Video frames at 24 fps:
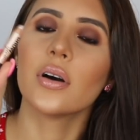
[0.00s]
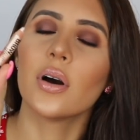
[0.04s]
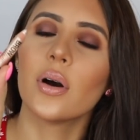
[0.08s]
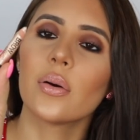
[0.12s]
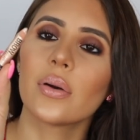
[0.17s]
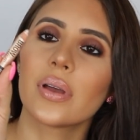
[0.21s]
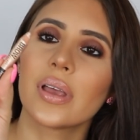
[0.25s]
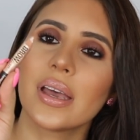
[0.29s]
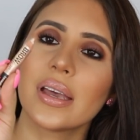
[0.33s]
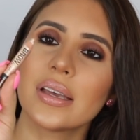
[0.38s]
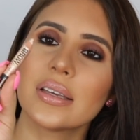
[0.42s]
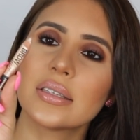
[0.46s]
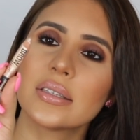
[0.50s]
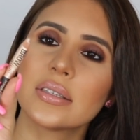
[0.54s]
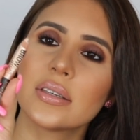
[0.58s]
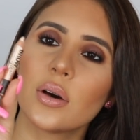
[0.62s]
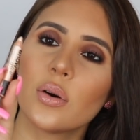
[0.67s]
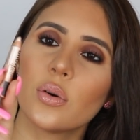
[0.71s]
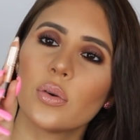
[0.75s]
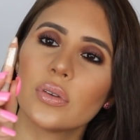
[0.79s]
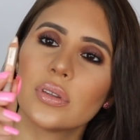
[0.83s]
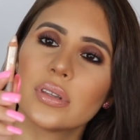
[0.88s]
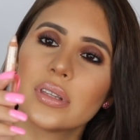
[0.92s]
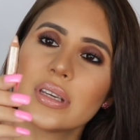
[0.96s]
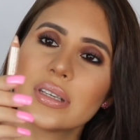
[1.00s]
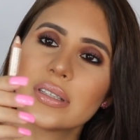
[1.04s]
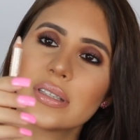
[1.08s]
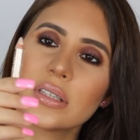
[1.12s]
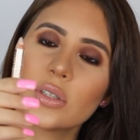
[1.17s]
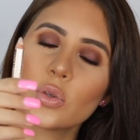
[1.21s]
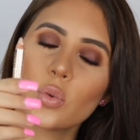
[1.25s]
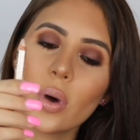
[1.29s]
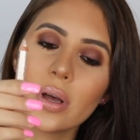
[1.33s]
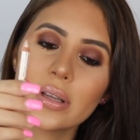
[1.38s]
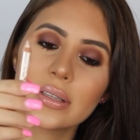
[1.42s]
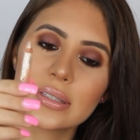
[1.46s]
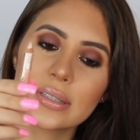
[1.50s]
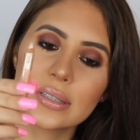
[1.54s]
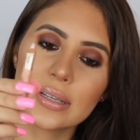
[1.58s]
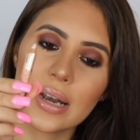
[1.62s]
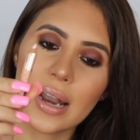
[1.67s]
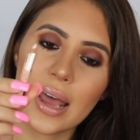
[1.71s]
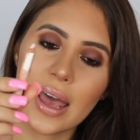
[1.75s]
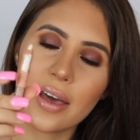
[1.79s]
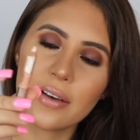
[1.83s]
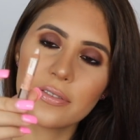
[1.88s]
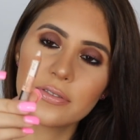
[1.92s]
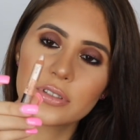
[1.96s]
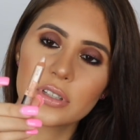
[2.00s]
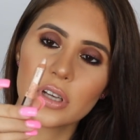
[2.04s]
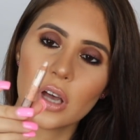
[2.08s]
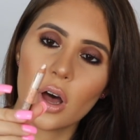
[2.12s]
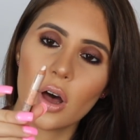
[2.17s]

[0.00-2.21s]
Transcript: Okay, so this is what's left